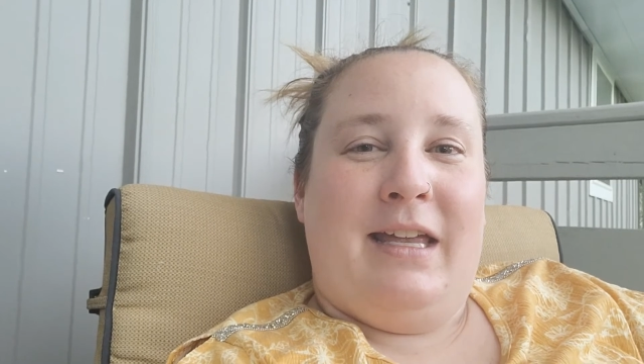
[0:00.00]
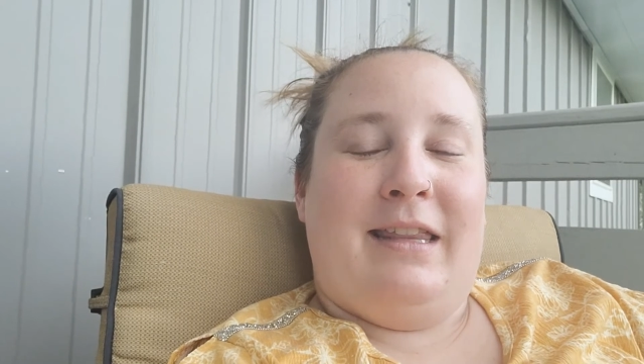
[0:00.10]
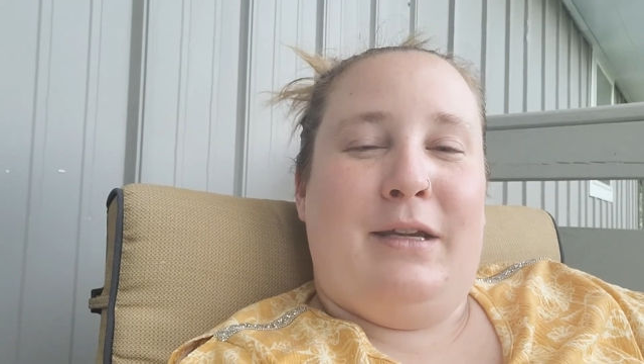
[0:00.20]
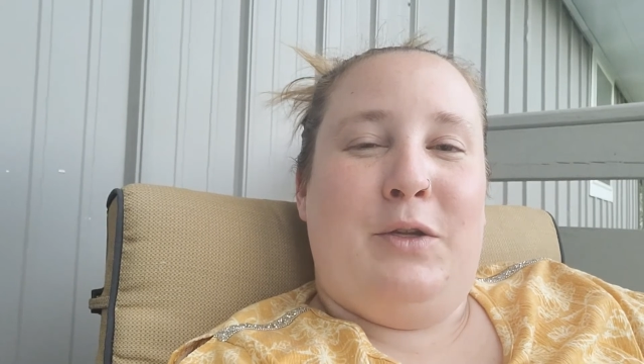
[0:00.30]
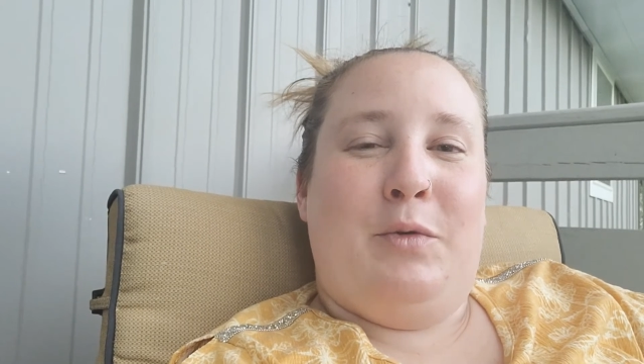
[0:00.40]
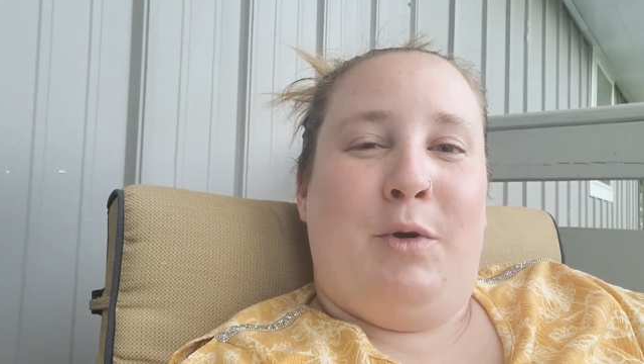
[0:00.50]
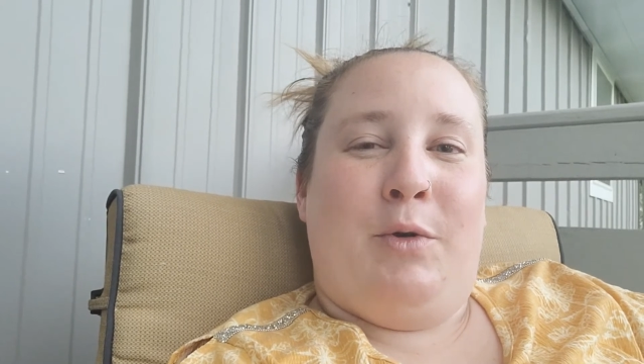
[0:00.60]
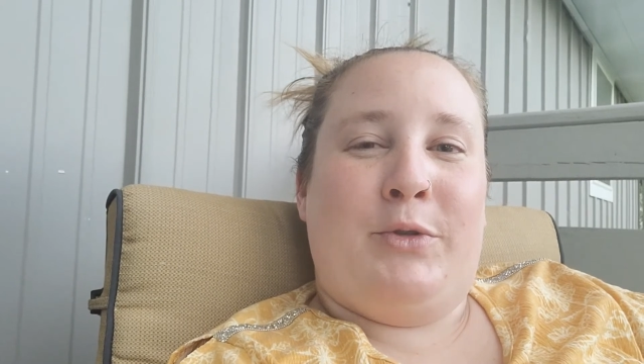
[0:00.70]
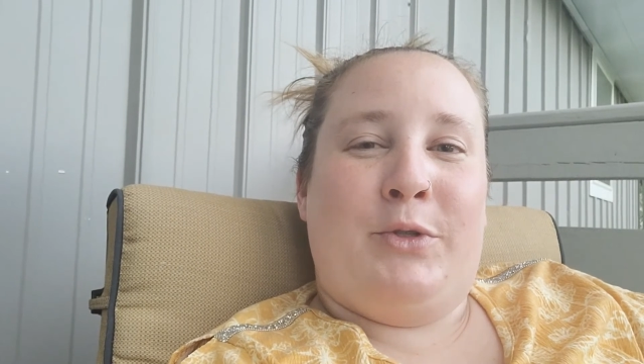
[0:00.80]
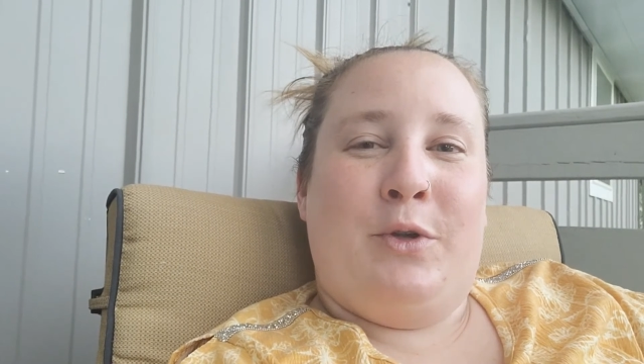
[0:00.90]
Thank you
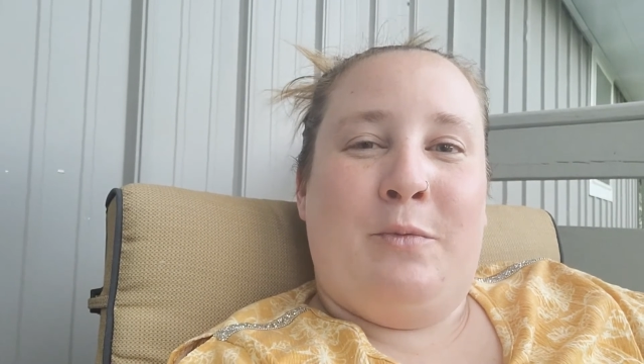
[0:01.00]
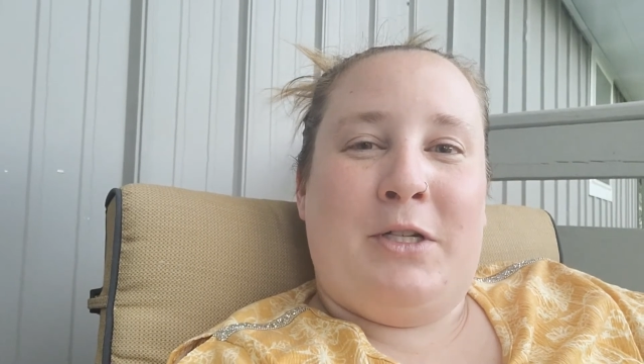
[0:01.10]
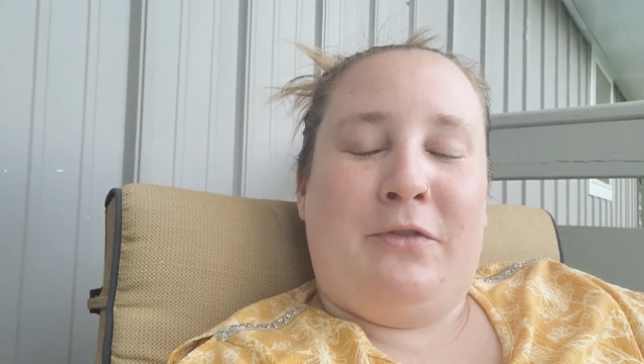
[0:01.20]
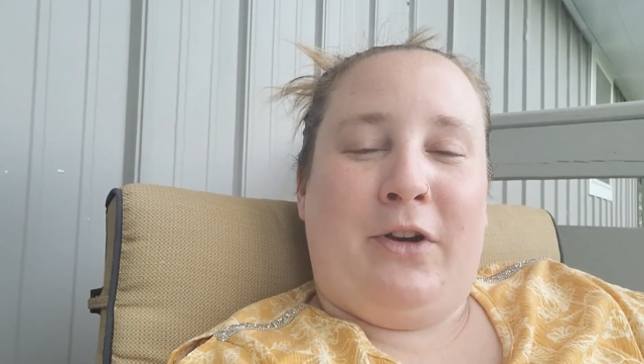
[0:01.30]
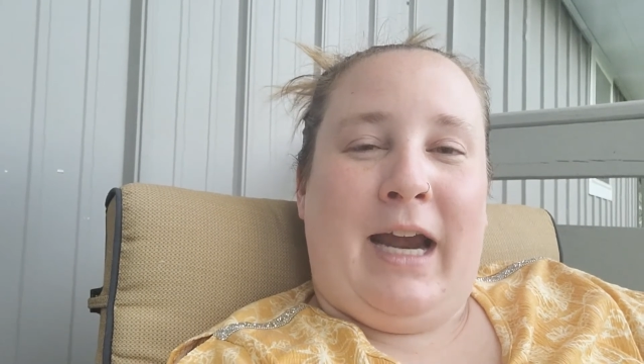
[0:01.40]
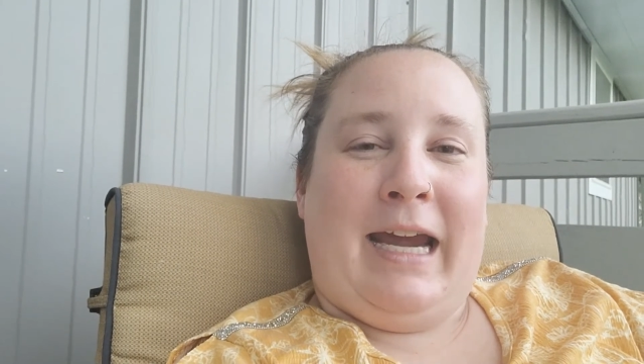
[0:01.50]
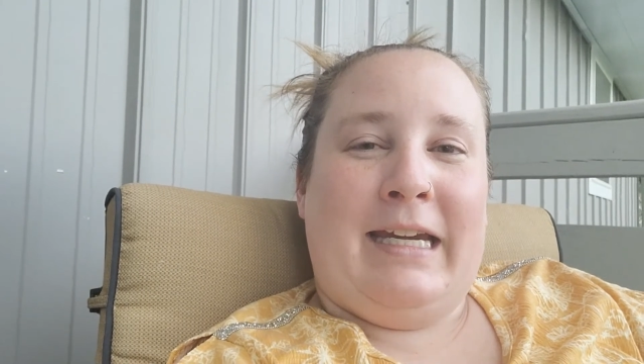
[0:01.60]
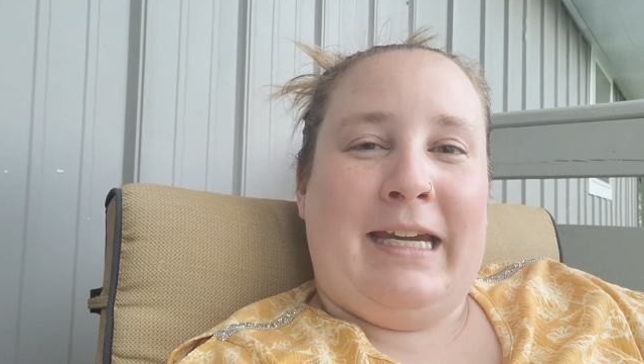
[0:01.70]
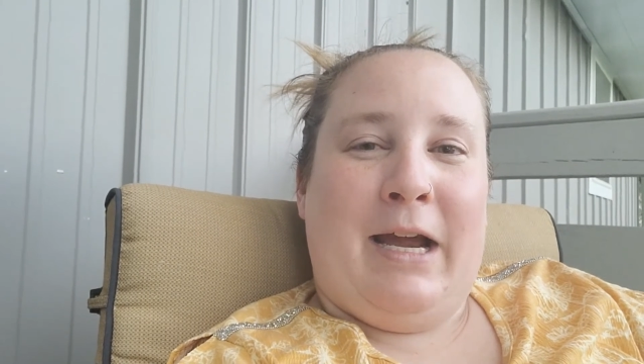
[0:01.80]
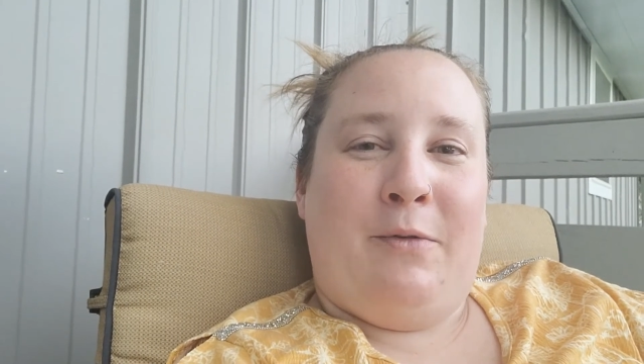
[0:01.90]
all so much for
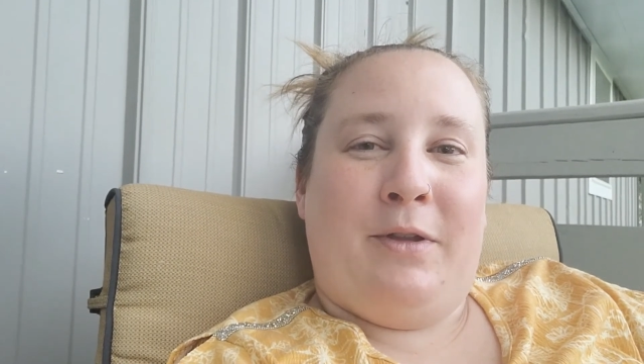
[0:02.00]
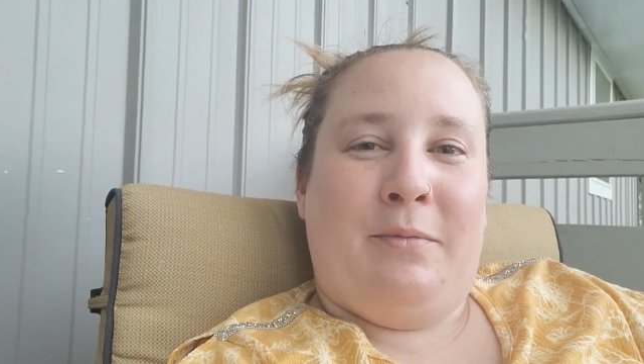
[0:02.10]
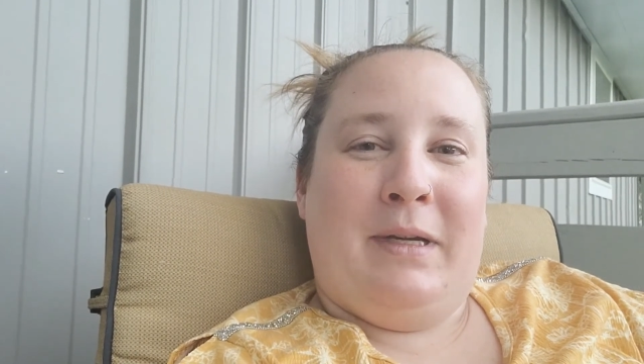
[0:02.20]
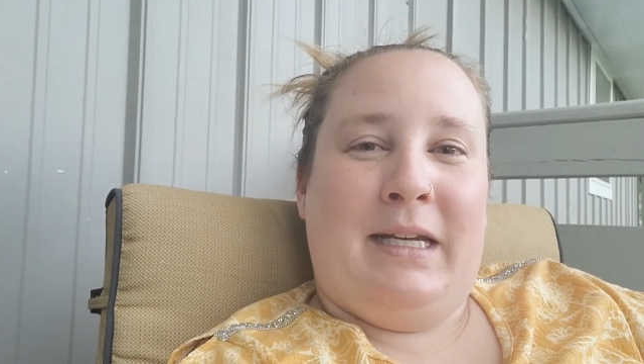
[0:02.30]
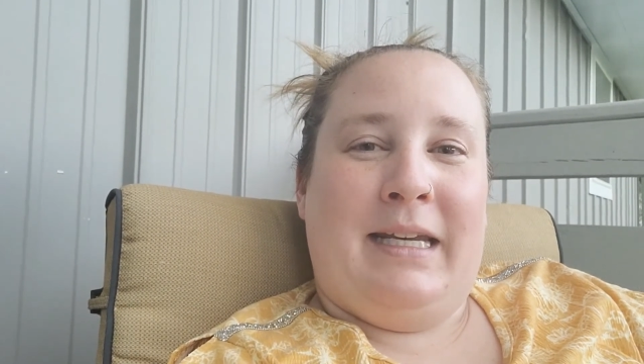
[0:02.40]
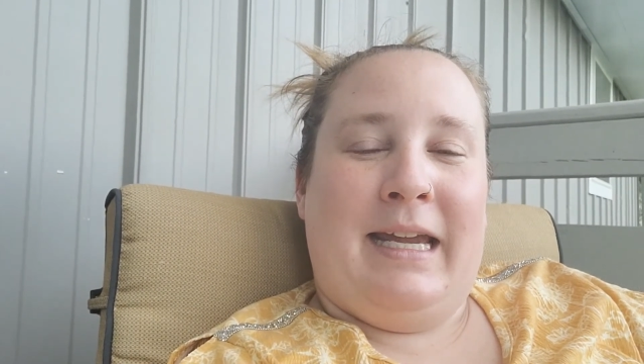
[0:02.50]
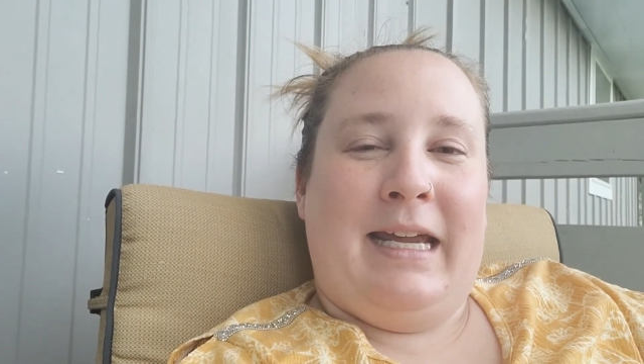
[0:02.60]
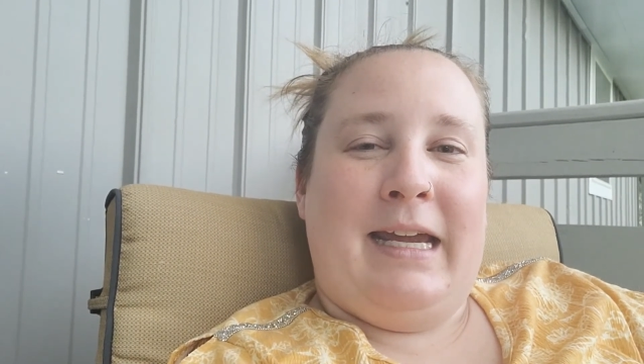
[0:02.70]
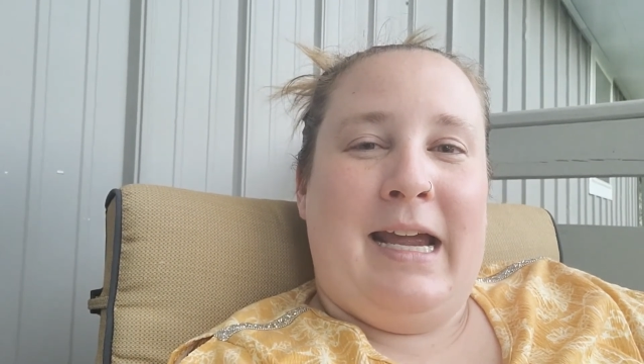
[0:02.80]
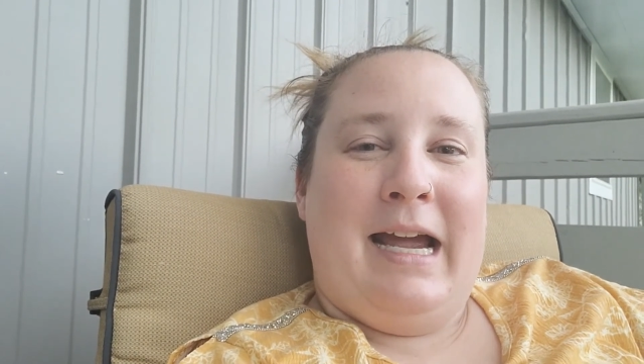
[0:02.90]
hanging out with me
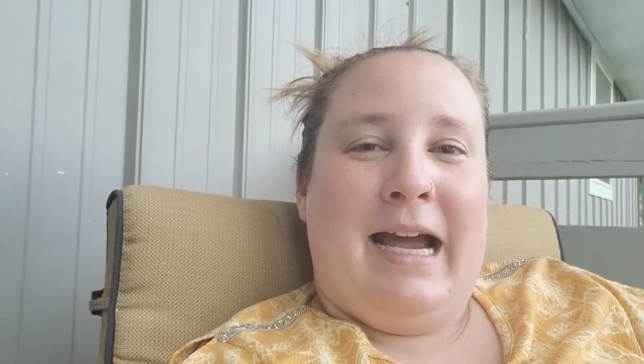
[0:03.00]
today.